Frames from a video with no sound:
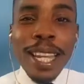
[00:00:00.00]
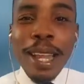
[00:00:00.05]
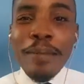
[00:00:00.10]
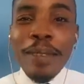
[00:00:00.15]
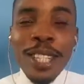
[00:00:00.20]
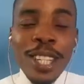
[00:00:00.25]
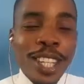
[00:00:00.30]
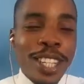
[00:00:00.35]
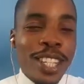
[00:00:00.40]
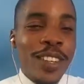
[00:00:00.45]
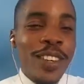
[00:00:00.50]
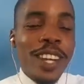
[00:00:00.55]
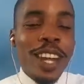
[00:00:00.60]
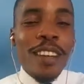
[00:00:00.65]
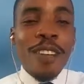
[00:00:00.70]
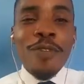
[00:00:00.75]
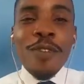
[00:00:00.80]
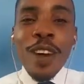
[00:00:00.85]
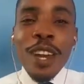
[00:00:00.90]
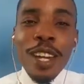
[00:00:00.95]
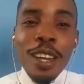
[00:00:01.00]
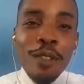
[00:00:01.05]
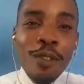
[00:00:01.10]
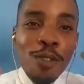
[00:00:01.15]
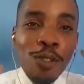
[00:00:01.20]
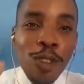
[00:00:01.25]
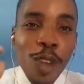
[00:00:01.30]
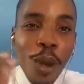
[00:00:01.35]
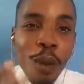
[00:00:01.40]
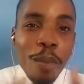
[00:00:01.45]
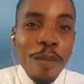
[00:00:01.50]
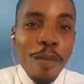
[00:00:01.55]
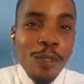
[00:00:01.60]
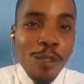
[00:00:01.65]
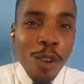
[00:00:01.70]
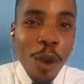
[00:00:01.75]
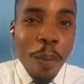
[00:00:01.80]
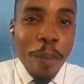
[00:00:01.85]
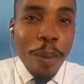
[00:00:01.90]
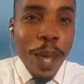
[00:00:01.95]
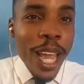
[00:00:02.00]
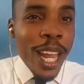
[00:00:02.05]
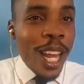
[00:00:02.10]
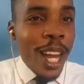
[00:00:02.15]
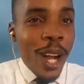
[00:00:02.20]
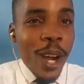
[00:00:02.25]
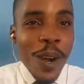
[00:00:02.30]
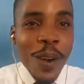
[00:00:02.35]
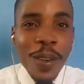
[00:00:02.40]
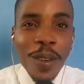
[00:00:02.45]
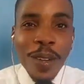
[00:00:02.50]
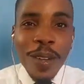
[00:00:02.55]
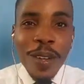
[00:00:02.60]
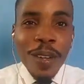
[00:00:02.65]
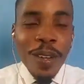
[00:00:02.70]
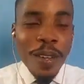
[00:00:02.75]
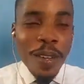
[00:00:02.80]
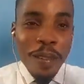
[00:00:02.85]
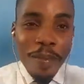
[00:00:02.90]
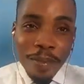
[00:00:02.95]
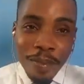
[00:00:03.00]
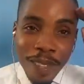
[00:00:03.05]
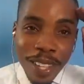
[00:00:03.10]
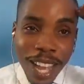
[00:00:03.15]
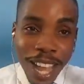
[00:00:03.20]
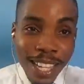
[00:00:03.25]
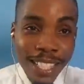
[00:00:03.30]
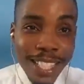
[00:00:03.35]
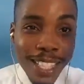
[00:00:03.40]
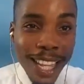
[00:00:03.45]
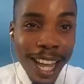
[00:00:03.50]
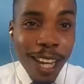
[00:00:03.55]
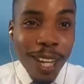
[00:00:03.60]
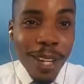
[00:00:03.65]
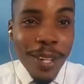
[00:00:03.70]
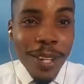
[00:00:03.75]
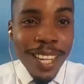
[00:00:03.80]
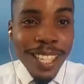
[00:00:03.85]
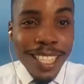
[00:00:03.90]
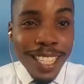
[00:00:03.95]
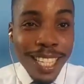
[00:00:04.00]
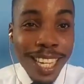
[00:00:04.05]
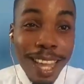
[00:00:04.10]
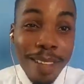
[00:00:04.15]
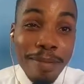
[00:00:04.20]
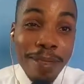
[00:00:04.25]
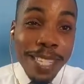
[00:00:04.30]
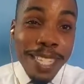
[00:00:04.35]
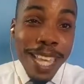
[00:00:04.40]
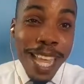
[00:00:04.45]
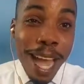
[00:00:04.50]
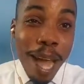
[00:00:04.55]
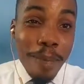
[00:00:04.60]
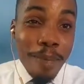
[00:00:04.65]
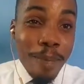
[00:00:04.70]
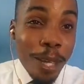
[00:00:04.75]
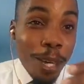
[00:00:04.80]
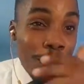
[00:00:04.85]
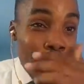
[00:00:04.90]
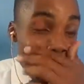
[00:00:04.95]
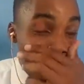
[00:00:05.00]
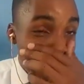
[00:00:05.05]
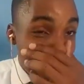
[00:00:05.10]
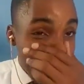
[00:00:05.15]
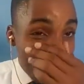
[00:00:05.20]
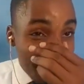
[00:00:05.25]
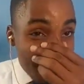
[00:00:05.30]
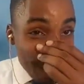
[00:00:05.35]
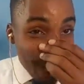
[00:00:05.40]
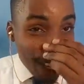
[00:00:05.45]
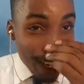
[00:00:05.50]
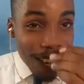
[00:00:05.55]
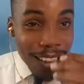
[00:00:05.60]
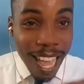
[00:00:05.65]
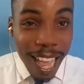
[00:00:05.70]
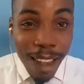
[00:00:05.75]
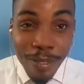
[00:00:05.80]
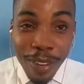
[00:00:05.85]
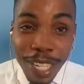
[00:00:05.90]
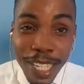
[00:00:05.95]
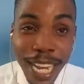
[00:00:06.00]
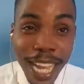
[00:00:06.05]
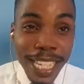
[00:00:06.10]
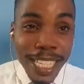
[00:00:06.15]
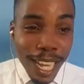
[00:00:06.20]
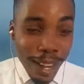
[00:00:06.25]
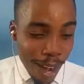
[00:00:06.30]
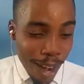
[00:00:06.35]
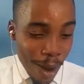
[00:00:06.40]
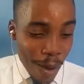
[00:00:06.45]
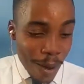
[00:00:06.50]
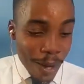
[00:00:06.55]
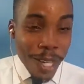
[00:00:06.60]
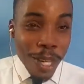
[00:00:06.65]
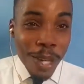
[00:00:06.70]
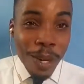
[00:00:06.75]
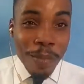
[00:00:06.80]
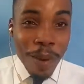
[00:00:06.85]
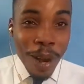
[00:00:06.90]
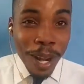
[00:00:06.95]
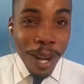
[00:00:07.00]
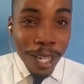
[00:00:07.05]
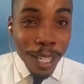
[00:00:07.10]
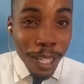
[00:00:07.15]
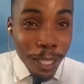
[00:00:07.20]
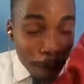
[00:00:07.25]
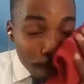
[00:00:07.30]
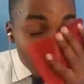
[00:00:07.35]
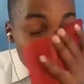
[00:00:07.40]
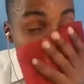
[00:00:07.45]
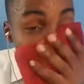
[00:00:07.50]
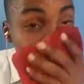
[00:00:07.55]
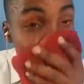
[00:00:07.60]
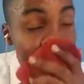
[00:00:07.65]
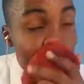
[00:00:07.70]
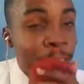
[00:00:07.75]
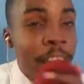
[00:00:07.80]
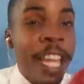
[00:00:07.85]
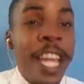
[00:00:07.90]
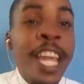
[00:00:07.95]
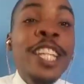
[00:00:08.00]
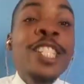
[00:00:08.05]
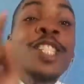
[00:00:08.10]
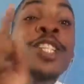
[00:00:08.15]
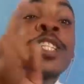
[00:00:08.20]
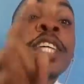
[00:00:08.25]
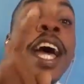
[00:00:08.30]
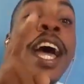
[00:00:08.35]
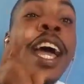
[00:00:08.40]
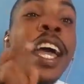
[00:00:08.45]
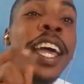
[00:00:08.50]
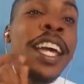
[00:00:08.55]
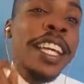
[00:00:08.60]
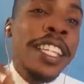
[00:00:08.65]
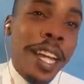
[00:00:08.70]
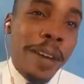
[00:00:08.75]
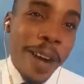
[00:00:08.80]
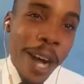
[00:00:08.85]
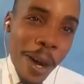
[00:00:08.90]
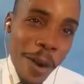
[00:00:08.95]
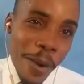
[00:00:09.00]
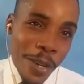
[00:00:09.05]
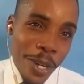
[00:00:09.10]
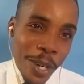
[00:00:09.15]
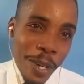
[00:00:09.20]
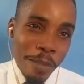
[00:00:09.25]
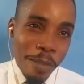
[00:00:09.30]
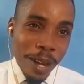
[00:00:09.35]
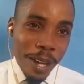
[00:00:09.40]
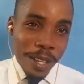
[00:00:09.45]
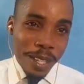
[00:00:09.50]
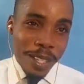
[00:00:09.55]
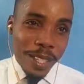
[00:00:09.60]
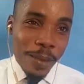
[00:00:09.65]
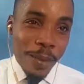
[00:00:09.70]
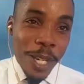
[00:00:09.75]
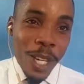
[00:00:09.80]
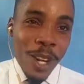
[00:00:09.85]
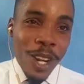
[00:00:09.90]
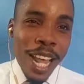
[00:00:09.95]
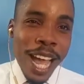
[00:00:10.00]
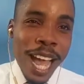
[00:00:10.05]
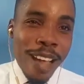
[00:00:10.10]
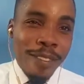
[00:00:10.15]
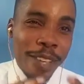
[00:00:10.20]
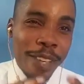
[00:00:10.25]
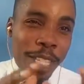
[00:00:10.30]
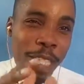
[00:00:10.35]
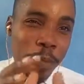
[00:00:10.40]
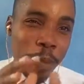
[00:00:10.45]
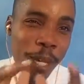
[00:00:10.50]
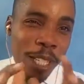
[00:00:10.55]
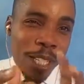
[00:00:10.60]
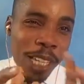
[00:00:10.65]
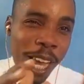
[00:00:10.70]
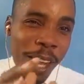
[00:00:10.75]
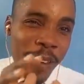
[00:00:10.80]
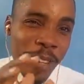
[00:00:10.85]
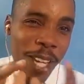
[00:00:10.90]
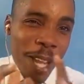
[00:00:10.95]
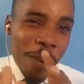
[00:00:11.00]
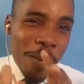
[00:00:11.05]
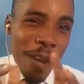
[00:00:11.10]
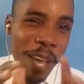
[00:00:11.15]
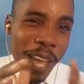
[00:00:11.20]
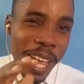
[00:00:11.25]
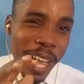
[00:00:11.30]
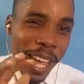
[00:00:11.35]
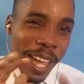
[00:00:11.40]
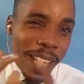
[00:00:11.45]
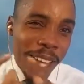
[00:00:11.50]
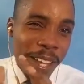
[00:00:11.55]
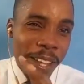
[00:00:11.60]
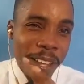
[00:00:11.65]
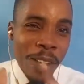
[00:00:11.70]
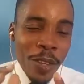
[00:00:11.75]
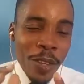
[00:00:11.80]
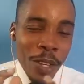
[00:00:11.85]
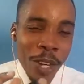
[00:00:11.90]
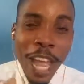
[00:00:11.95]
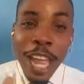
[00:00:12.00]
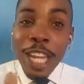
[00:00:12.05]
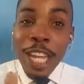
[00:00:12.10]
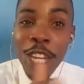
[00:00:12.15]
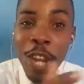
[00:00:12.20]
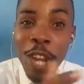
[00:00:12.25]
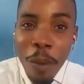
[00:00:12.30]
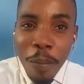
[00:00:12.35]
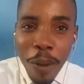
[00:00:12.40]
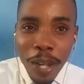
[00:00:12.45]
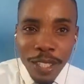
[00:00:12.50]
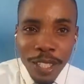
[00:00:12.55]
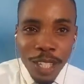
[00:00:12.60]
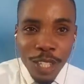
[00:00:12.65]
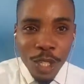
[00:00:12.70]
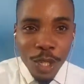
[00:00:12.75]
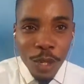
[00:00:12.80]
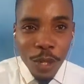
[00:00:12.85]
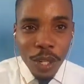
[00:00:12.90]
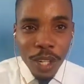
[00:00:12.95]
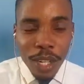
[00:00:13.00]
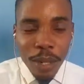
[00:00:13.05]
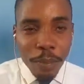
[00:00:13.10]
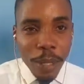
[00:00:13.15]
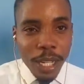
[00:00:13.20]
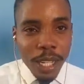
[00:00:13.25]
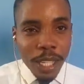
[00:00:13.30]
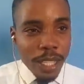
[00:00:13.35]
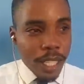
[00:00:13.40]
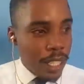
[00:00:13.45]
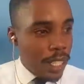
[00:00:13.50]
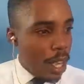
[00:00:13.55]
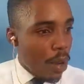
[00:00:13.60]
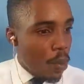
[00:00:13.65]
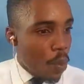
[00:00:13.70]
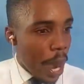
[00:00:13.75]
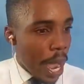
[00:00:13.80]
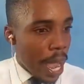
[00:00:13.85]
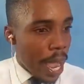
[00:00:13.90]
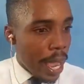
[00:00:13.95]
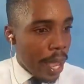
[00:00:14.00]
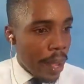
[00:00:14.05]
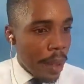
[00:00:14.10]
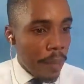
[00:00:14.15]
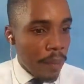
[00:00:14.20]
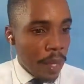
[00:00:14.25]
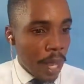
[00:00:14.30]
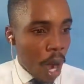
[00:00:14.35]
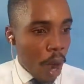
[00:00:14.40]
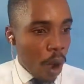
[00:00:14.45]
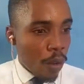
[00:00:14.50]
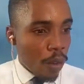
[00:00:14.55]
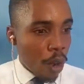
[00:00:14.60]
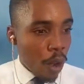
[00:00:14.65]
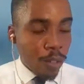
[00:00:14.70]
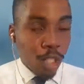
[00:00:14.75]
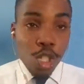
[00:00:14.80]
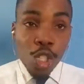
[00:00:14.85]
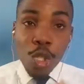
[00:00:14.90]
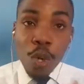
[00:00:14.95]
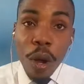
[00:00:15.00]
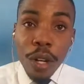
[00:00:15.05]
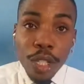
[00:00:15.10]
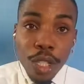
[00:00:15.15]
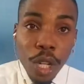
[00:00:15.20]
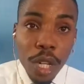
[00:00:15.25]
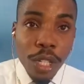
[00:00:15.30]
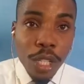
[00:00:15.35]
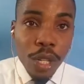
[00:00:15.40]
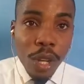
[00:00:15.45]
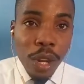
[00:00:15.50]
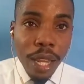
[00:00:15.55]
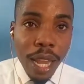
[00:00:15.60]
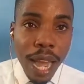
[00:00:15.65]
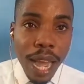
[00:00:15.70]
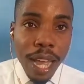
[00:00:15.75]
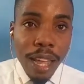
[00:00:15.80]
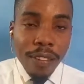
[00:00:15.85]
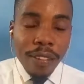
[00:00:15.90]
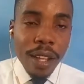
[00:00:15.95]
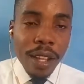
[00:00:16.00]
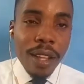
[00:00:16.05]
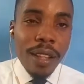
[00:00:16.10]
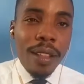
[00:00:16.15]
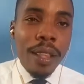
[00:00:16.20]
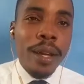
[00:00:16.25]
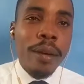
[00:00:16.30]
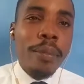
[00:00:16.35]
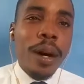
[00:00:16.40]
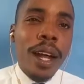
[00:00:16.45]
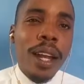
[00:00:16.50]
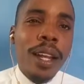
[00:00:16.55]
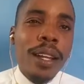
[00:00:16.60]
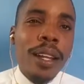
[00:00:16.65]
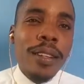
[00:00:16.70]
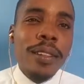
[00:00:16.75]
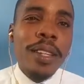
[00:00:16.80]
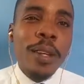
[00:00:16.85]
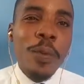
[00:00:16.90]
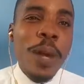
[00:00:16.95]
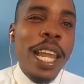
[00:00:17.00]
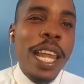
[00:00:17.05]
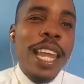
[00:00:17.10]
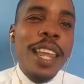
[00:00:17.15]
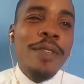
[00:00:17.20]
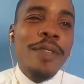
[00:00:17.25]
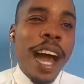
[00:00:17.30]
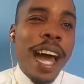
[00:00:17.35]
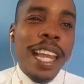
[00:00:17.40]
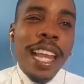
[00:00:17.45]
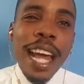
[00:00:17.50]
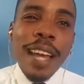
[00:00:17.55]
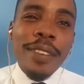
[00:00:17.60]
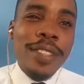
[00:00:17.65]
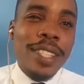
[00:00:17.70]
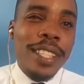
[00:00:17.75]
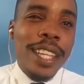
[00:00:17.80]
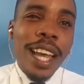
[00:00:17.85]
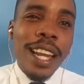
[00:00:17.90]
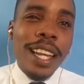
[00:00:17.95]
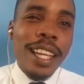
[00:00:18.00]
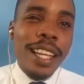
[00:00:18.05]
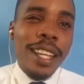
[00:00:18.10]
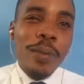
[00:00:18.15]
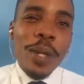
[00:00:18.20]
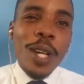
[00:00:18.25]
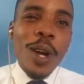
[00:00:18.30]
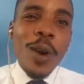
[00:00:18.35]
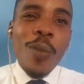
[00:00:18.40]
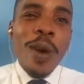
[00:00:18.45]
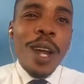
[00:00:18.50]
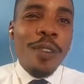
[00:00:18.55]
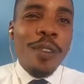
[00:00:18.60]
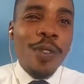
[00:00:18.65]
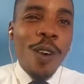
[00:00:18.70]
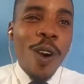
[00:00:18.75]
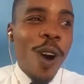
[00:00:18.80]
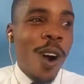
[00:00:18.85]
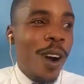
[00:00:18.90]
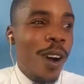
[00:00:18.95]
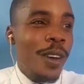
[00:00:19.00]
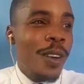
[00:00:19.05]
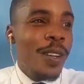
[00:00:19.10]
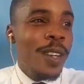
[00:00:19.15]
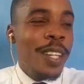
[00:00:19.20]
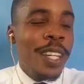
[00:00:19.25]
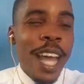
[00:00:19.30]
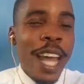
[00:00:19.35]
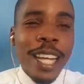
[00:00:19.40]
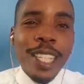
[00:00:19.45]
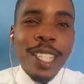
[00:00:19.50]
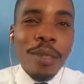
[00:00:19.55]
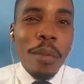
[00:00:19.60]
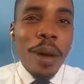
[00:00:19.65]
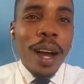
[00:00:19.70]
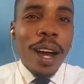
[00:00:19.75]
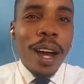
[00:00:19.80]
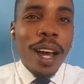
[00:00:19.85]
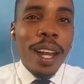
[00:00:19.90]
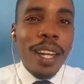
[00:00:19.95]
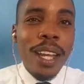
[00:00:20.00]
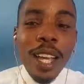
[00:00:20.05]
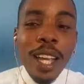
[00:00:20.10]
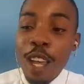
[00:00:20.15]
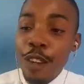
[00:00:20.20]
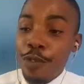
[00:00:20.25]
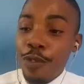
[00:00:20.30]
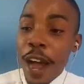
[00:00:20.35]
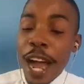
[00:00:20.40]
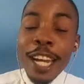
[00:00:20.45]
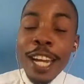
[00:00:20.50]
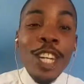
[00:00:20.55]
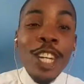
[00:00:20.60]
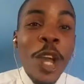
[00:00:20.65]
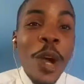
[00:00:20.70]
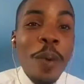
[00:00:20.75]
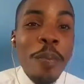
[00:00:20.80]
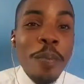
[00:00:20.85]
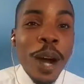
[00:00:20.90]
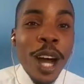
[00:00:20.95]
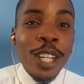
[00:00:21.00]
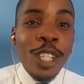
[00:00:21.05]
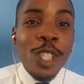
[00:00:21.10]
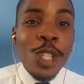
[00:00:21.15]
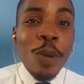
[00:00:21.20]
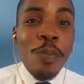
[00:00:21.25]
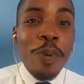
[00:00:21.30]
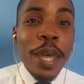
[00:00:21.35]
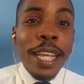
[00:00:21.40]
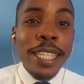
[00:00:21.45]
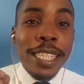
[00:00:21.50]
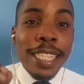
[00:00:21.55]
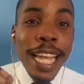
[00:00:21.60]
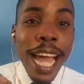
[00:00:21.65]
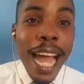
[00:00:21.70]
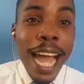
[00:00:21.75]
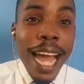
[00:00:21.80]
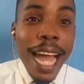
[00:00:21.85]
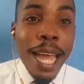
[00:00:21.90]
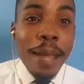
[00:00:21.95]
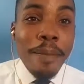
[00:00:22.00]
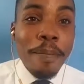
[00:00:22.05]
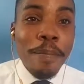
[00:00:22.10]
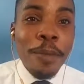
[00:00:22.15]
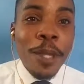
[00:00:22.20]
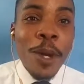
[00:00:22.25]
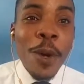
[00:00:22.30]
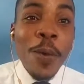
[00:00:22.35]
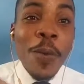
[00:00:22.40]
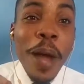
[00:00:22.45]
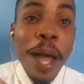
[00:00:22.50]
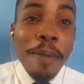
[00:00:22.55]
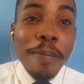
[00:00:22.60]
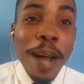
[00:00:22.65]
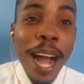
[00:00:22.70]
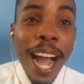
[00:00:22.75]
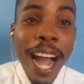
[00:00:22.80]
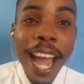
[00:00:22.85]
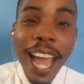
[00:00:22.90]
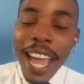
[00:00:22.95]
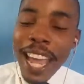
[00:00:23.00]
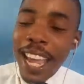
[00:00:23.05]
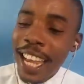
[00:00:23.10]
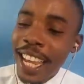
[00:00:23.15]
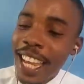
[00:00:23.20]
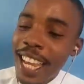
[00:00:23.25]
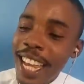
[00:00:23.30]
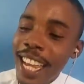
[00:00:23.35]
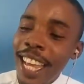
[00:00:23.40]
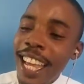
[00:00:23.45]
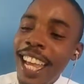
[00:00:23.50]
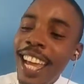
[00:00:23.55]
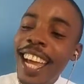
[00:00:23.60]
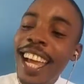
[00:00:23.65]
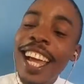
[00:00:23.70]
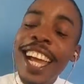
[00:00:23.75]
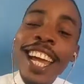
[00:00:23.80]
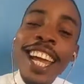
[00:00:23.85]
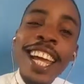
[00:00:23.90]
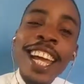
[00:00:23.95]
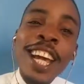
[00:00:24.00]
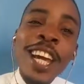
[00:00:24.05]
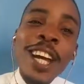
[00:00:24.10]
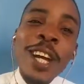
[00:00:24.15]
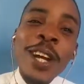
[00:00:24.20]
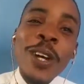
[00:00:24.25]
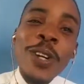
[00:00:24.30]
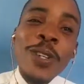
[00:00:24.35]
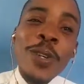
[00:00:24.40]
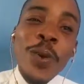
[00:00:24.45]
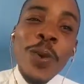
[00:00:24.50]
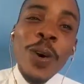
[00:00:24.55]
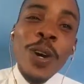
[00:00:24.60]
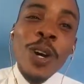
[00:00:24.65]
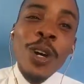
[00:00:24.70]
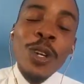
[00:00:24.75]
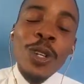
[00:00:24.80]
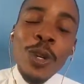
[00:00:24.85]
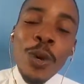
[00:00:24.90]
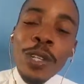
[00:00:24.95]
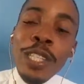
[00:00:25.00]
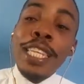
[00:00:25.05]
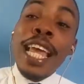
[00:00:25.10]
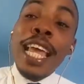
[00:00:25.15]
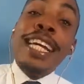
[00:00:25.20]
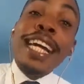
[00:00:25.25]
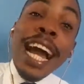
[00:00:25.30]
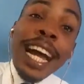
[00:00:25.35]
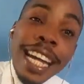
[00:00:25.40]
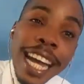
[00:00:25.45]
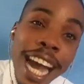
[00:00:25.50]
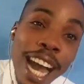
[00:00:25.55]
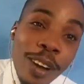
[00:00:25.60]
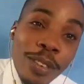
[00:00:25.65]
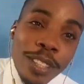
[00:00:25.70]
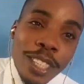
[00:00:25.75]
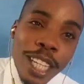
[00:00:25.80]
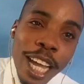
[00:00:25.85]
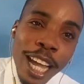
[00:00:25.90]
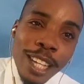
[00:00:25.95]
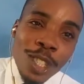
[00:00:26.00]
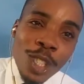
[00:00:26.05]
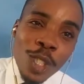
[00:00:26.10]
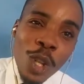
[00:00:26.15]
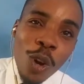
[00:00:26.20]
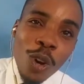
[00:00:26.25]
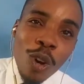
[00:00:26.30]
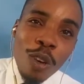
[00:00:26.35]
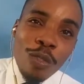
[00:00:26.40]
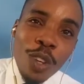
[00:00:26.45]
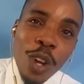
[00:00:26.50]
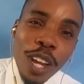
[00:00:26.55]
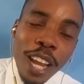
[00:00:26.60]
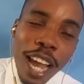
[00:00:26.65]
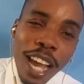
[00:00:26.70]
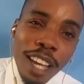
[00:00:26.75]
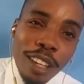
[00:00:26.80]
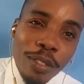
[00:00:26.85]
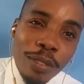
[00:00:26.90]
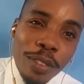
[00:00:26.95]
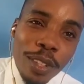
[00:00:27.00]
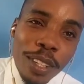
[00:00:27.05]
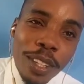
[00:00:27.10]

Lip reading: Let me just greet everybody. Flobelo, I salute. Let me say Happy New Month. Every day is our own new month. Each day is our own new month. We don't have a special day where a new month is good because it's a way of structuring your life, but we live our lives daily. We don't wait for next month. In fact, new month should be a time whereby you take account and stock of your life.